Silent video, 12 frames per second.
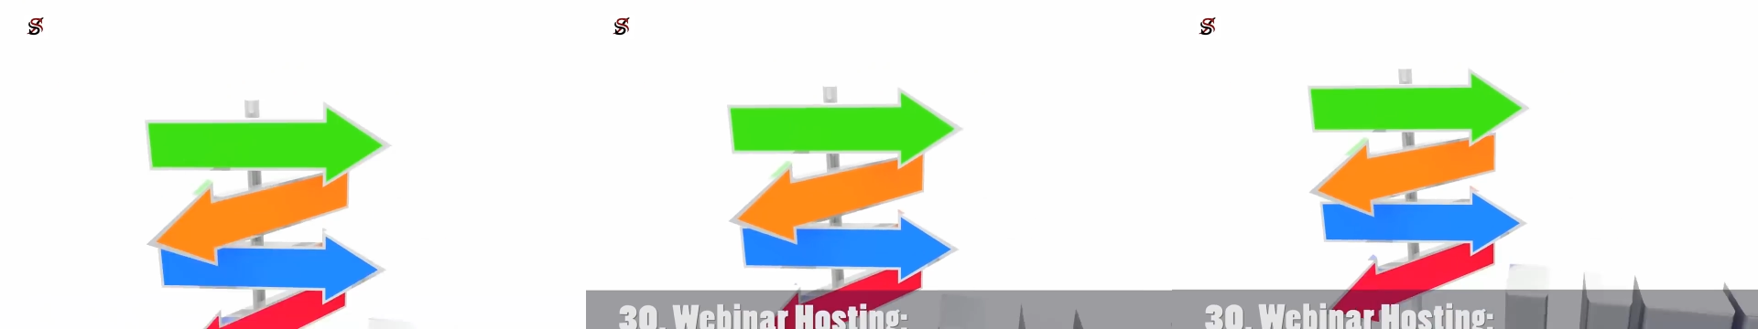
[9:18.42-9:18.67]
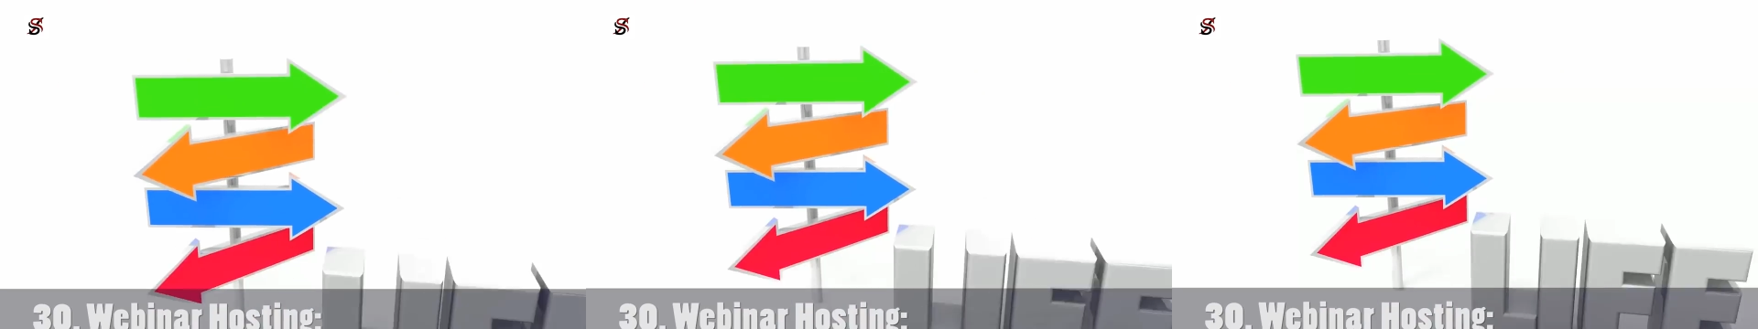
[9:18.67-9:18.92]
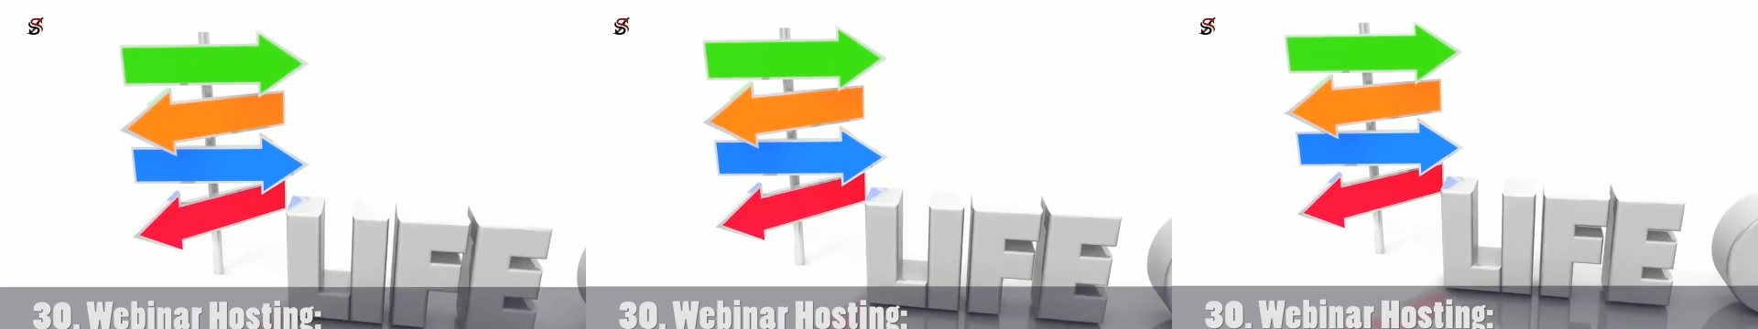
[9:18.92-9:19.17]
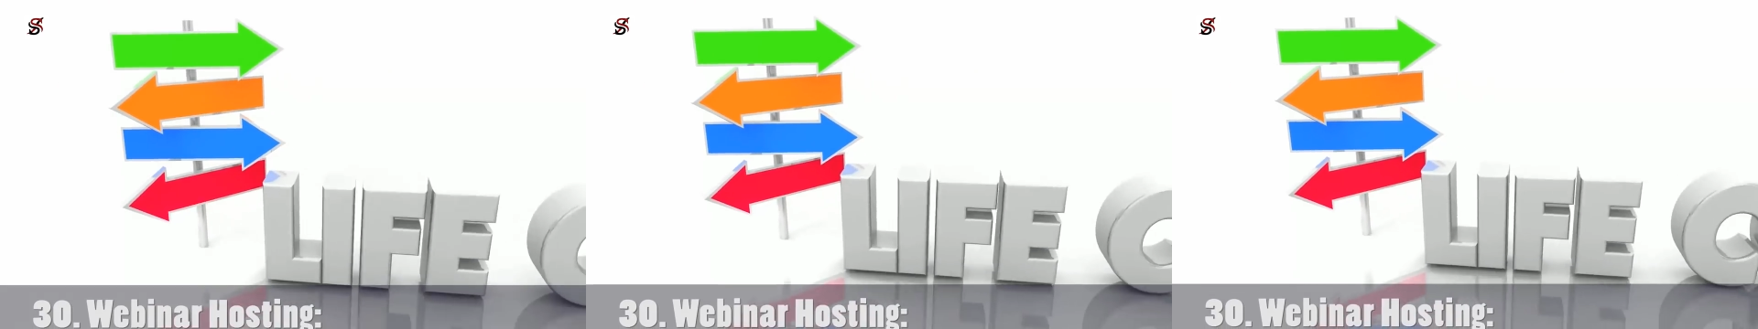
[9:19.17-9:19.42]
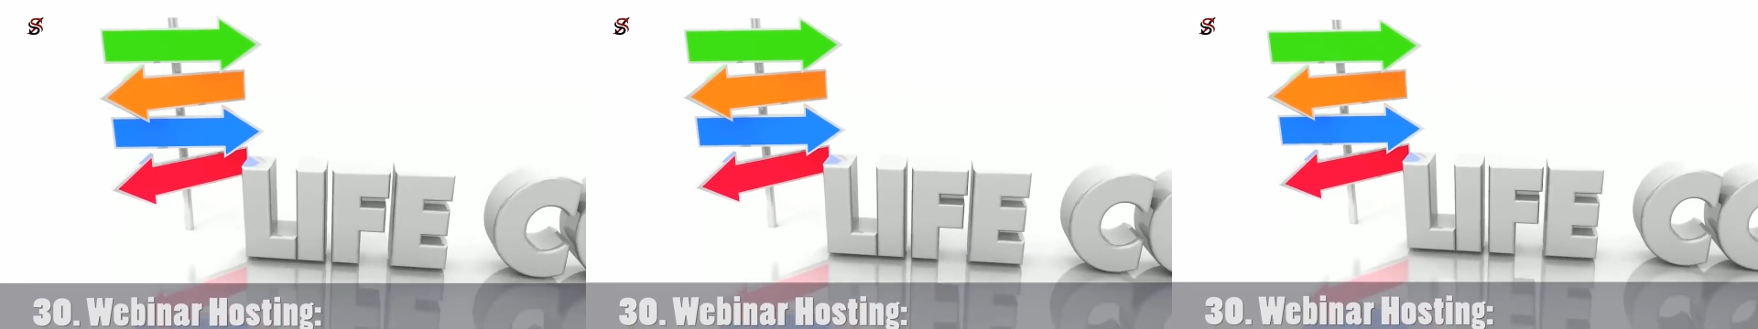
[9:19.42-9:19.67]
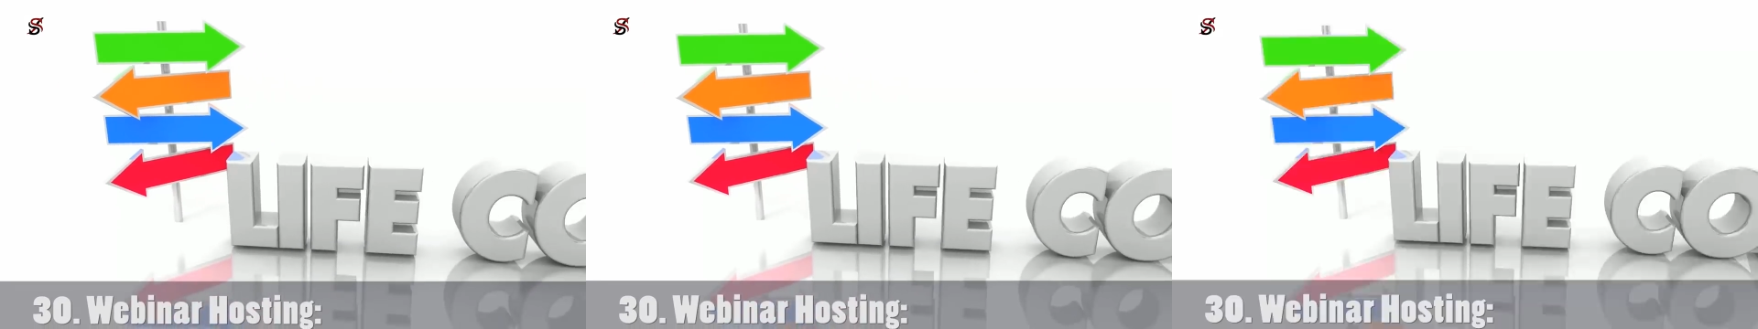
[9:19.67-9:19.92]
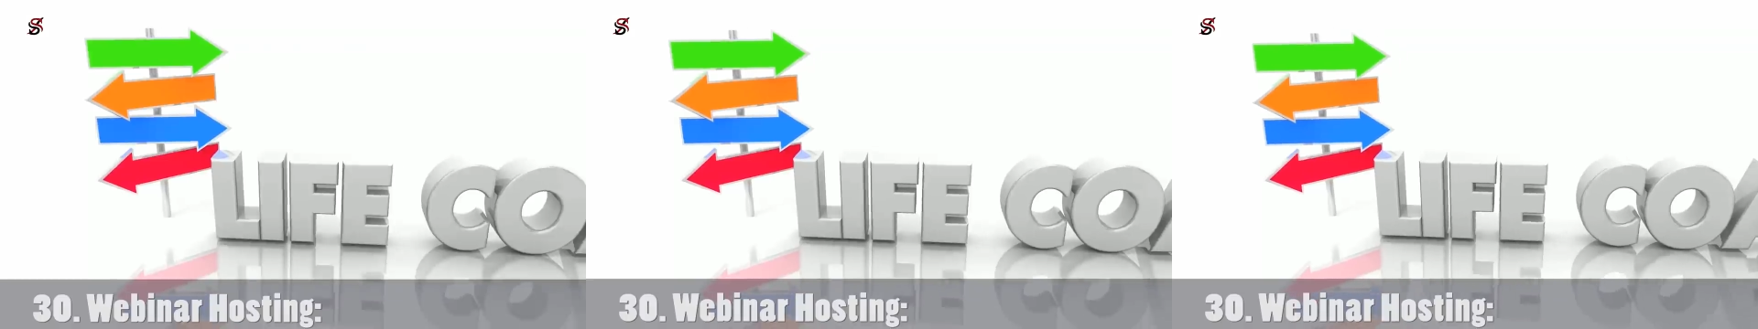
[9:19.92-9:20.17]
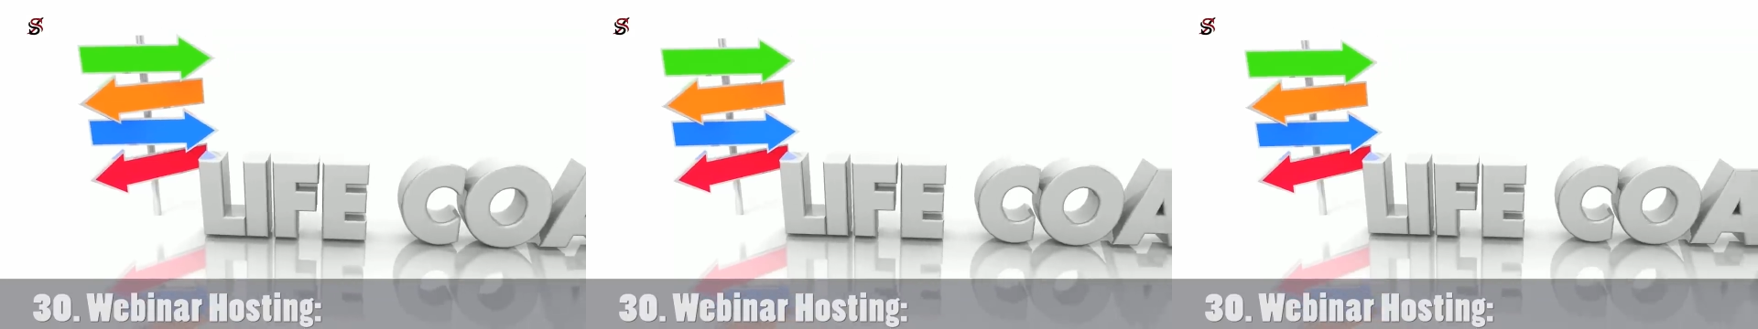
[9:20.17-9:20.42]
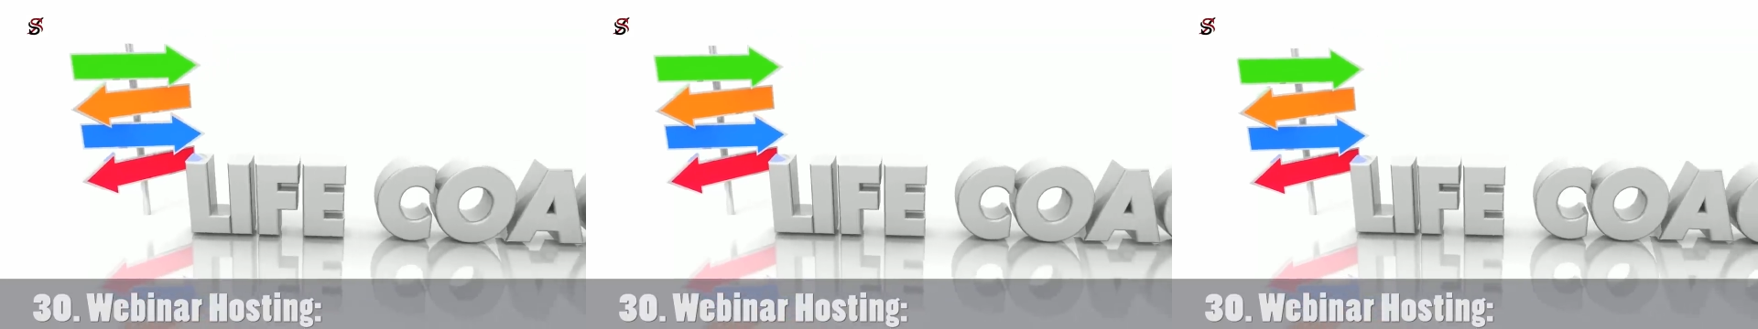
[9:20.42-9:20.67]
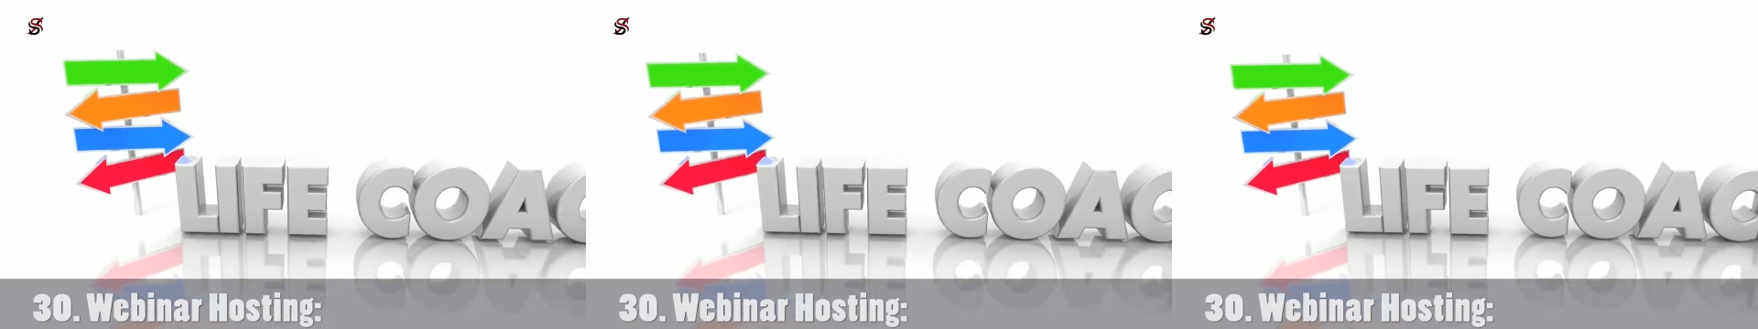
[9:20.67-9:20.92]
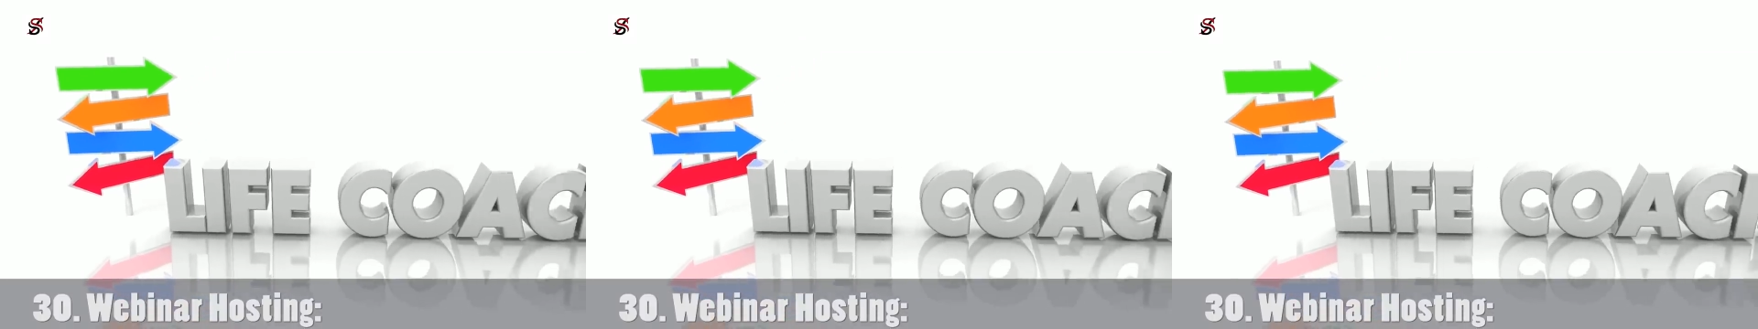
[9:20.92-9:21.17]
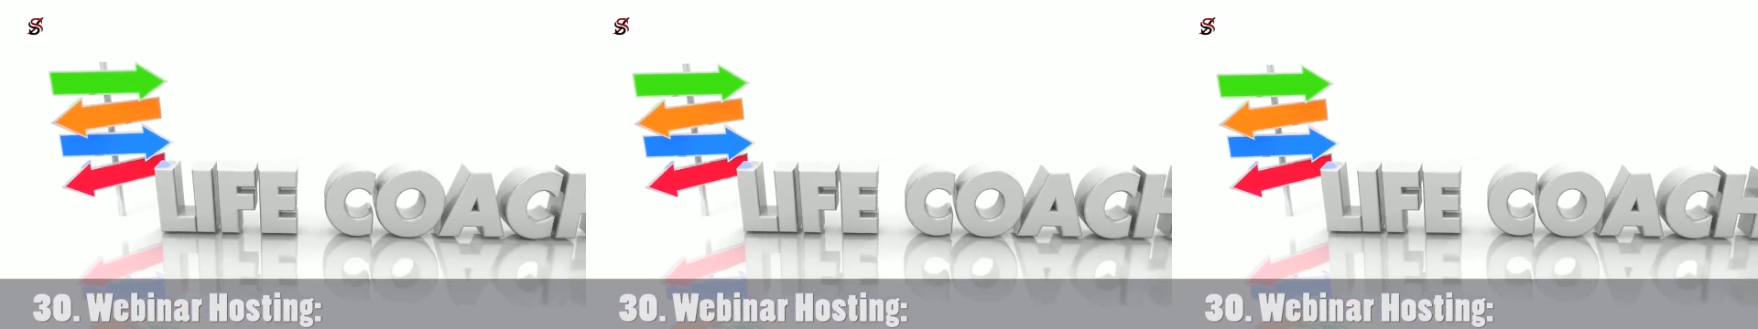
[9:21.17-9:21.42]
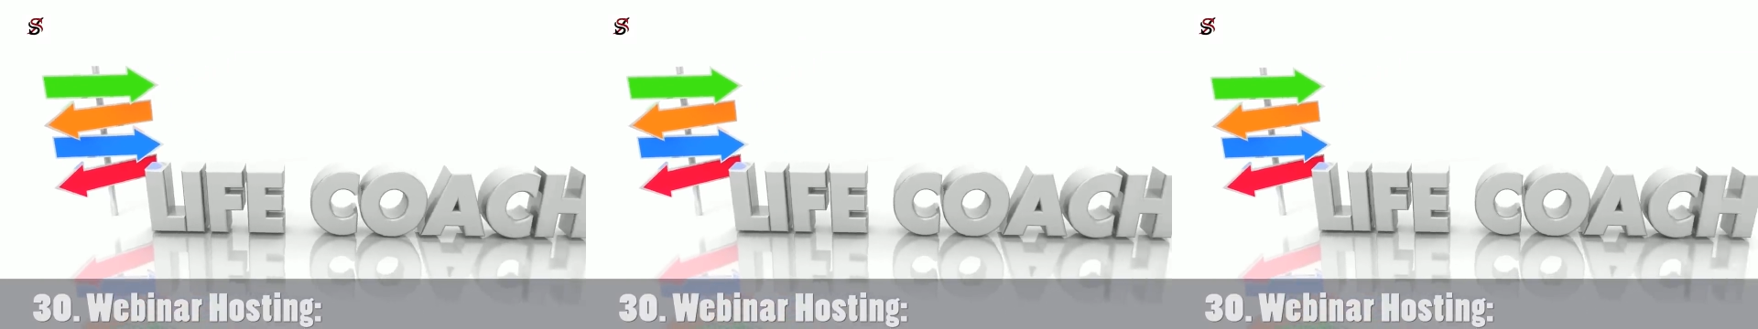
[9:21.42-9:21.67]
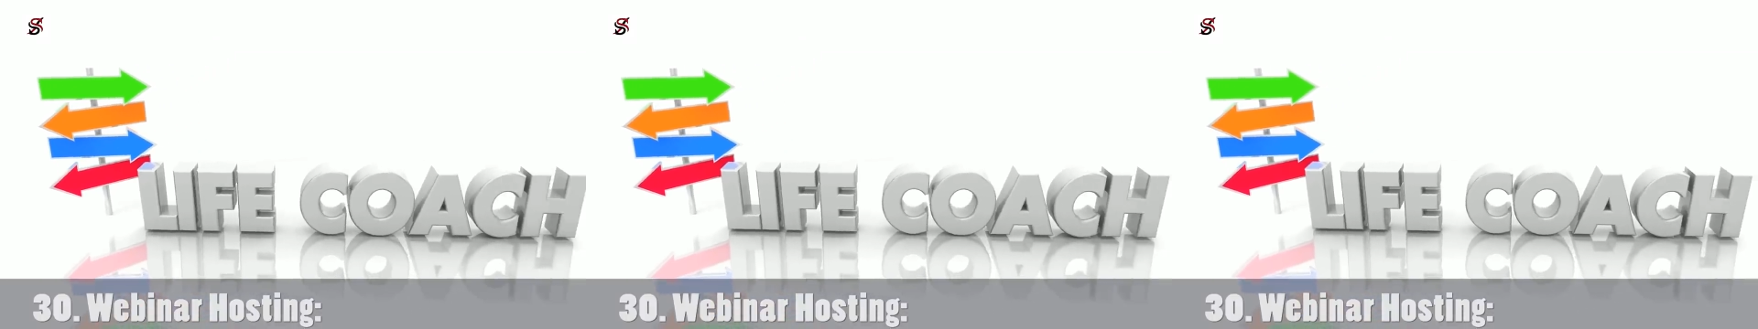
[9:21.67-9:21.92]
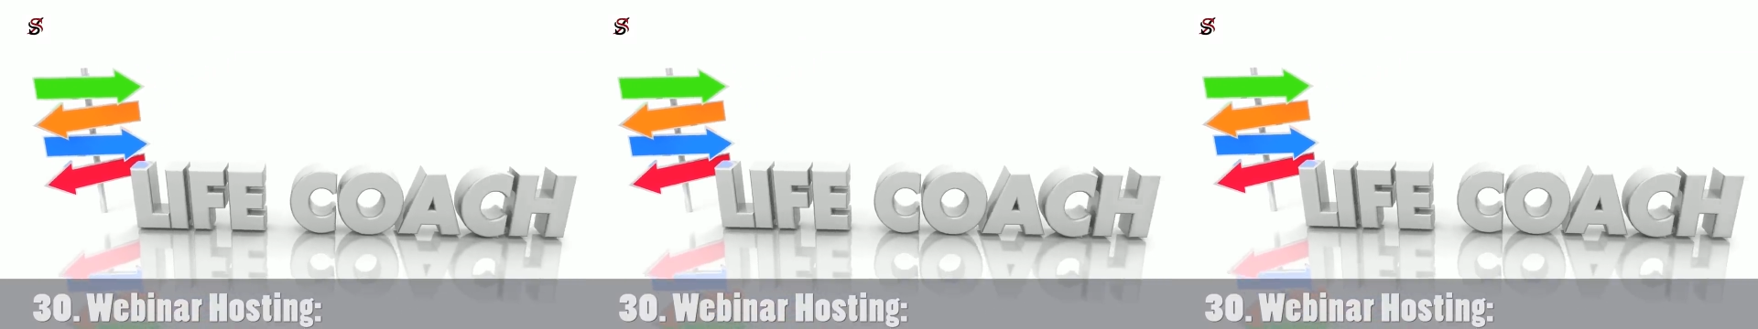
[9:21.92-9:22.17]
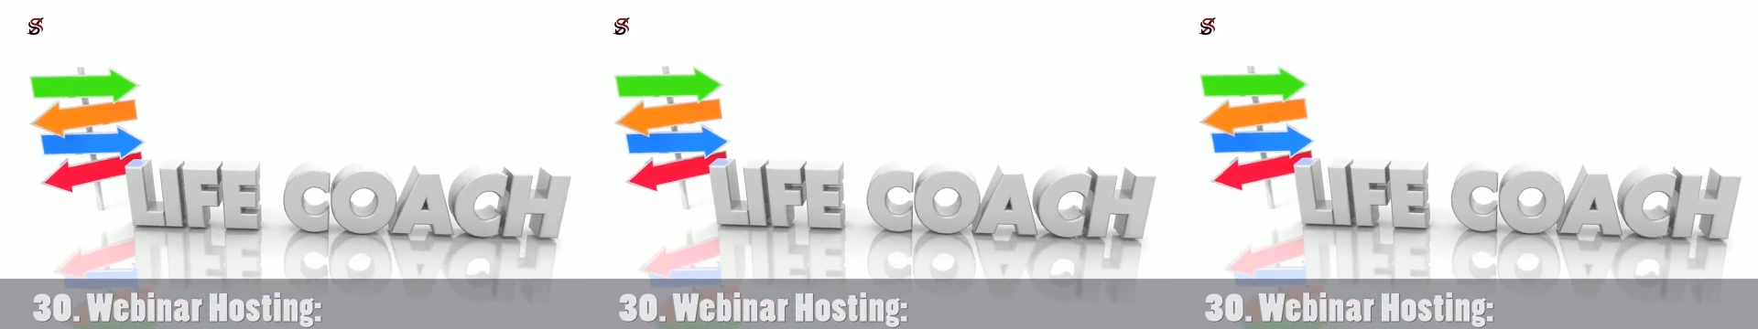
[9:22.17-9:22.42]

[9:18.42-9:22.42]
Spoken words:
Nobody's mouth can be seen.